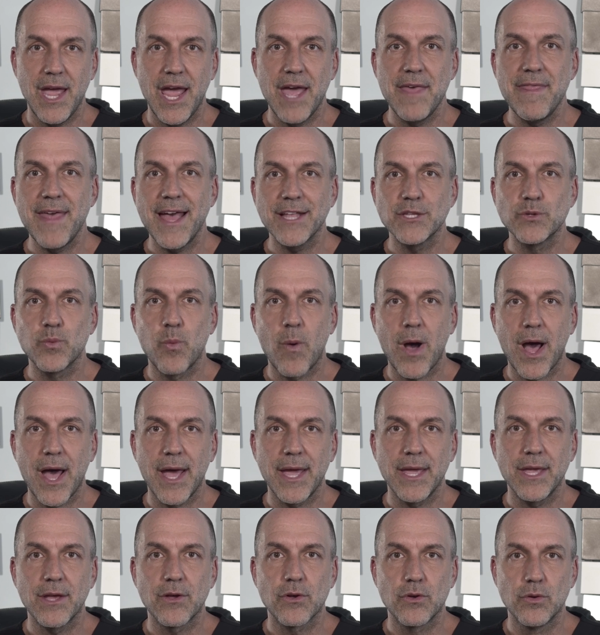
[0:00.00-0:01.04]
And that's
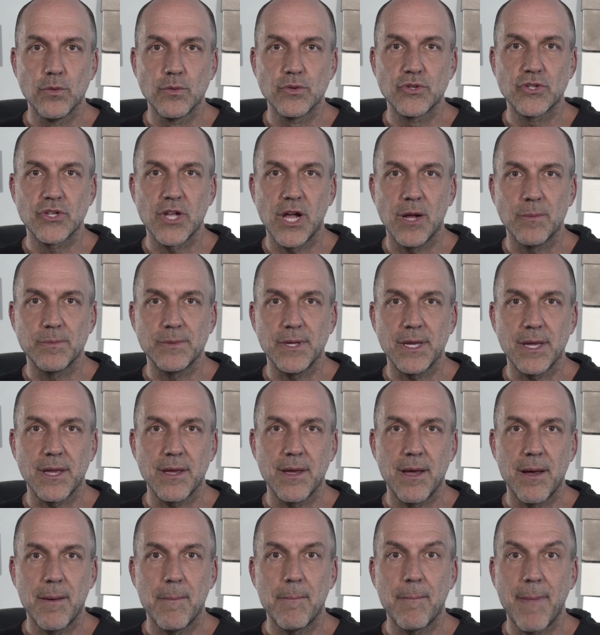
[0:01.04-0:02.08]
why Cool Sculpting
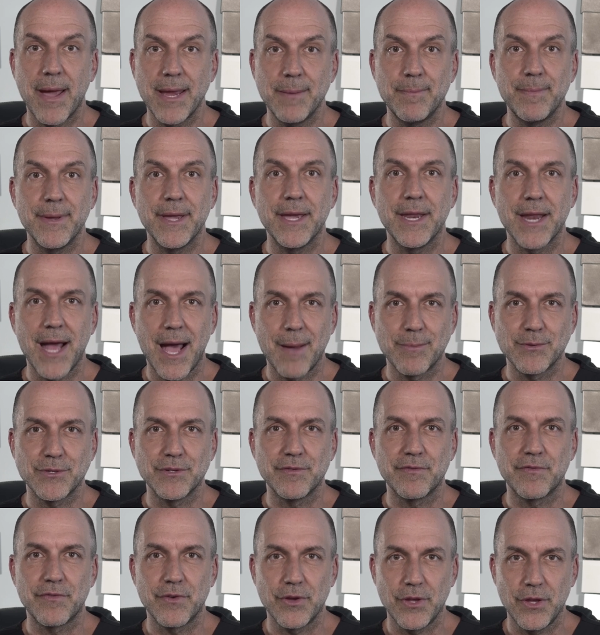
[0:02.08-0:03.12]
might be an
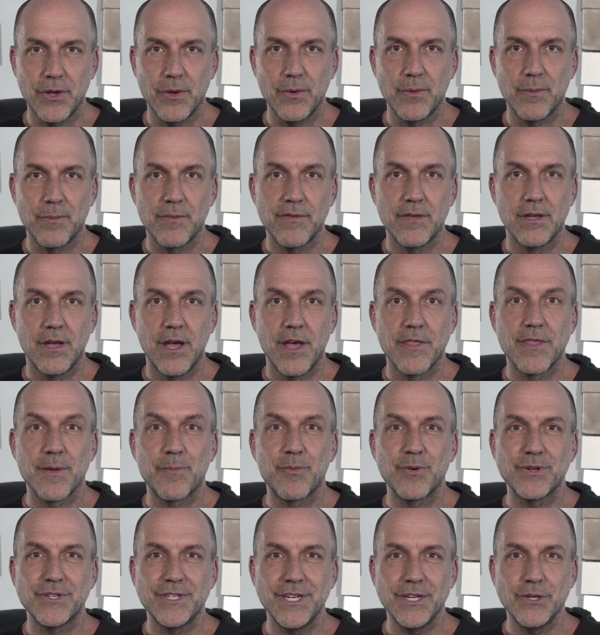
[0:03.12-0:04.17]
option for you. The
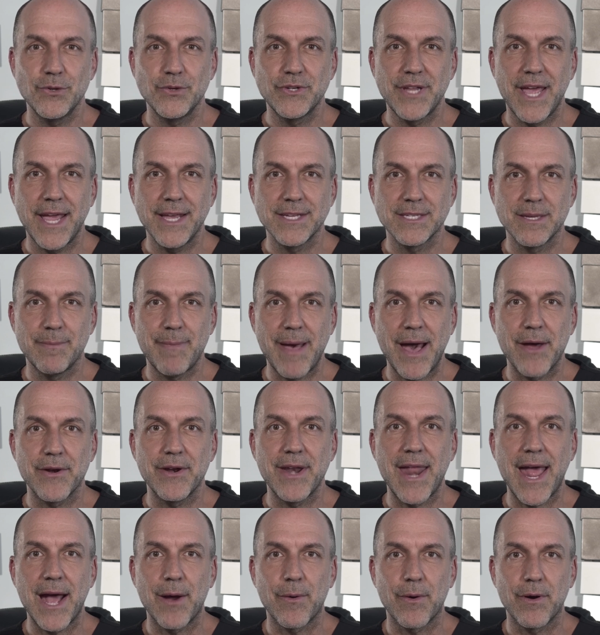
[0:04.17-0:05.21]
procedure takes about
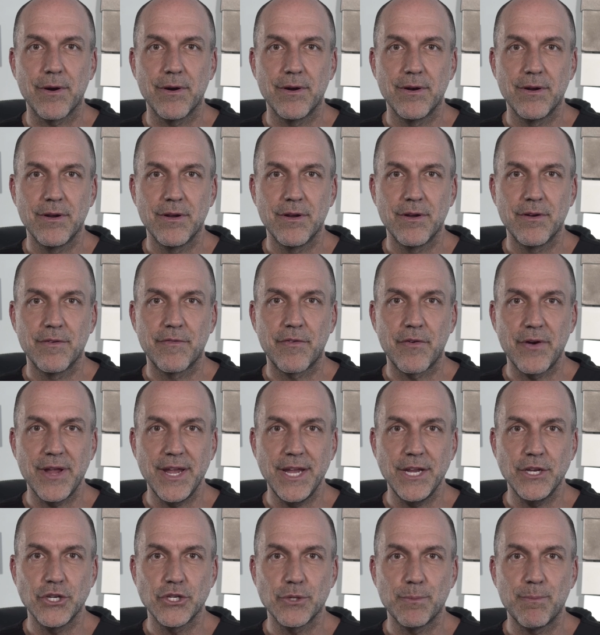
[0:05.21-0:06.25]
an hour for
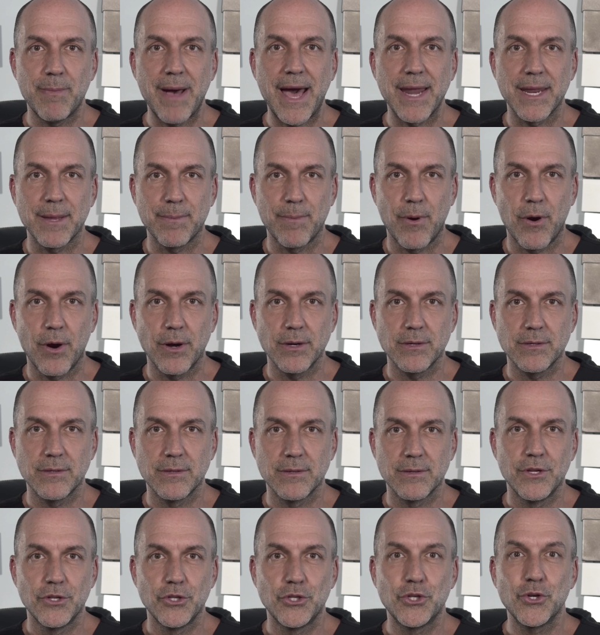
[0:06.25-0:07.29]
each body part.
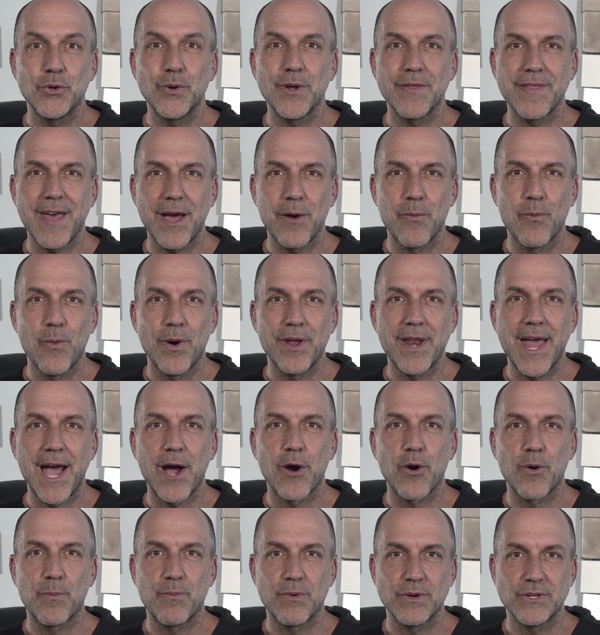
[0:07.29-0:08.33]
During that 1
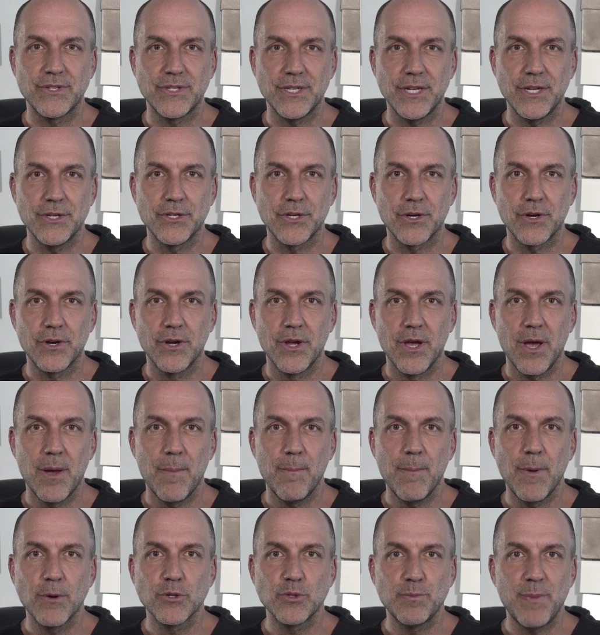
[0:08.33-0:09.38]
hour procedure,
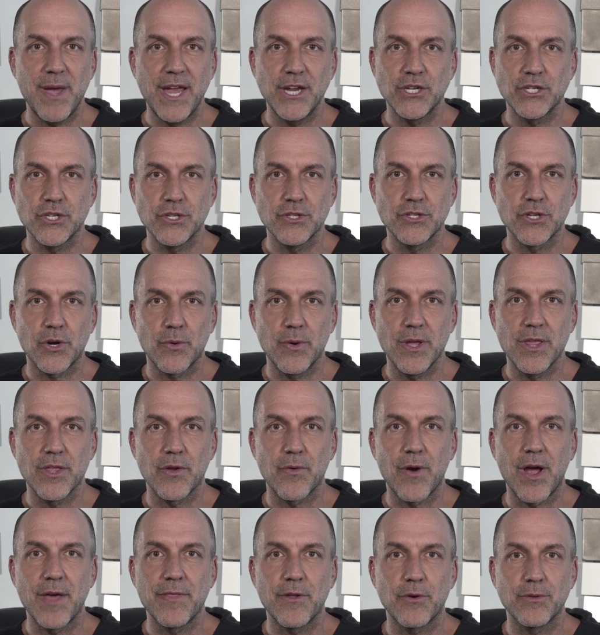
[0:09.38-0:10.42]
most patients are
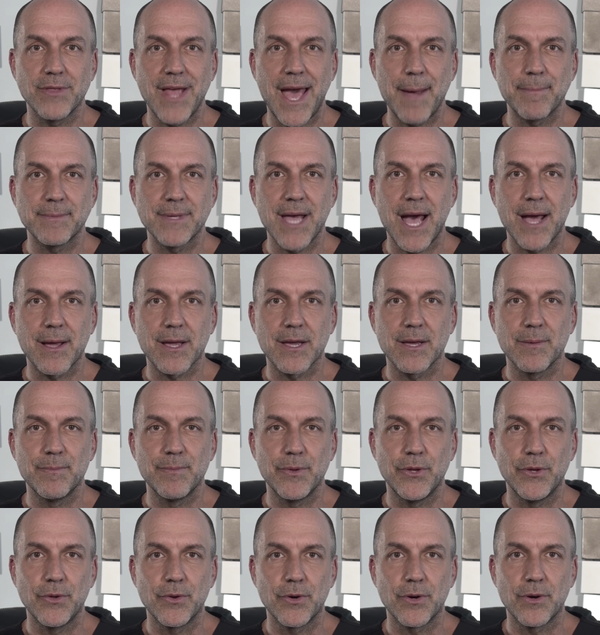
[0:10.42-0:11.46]
either on their laptop
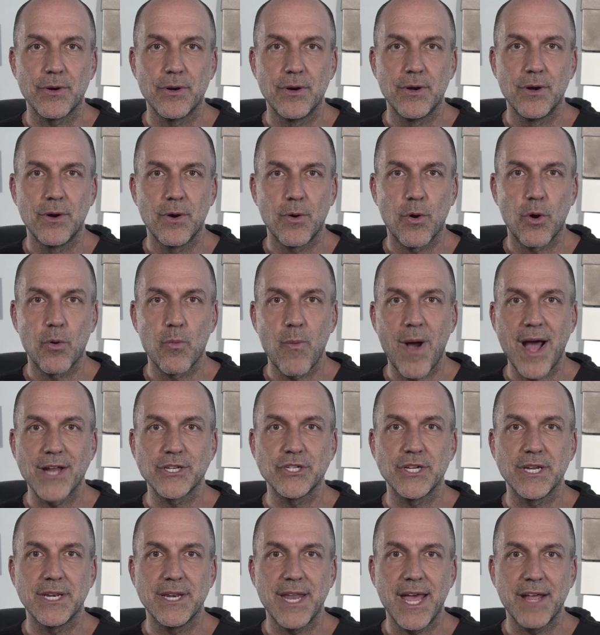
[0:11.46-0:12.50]
computer or
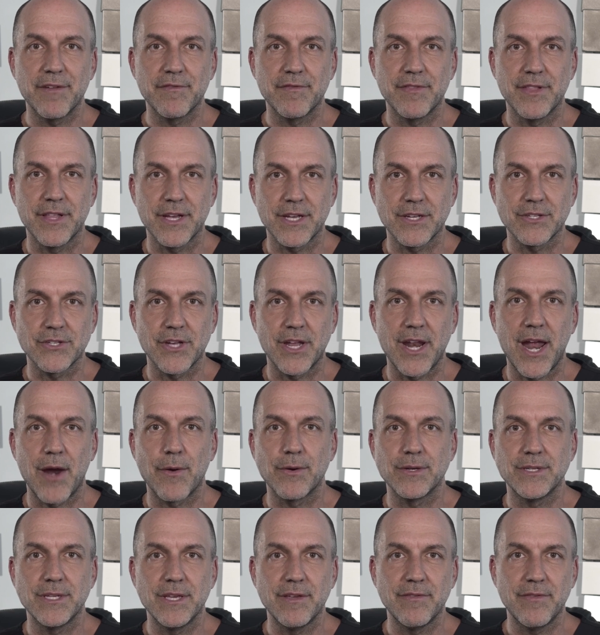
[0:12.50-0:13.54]
watching Netflix on
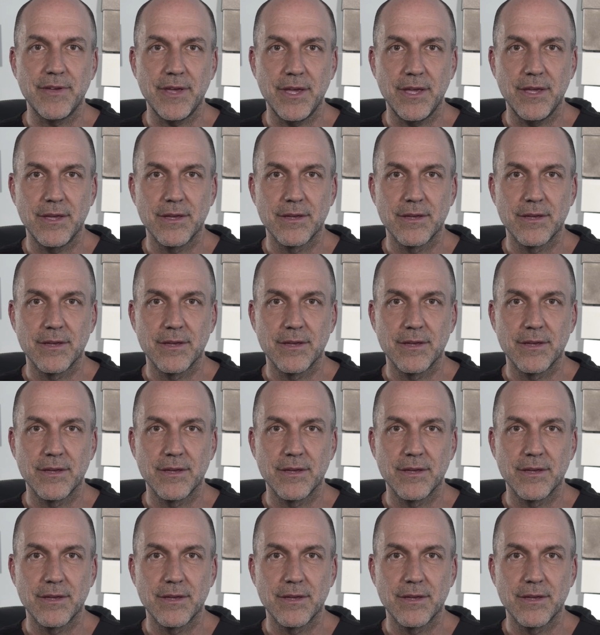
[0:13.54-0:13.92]
our TV.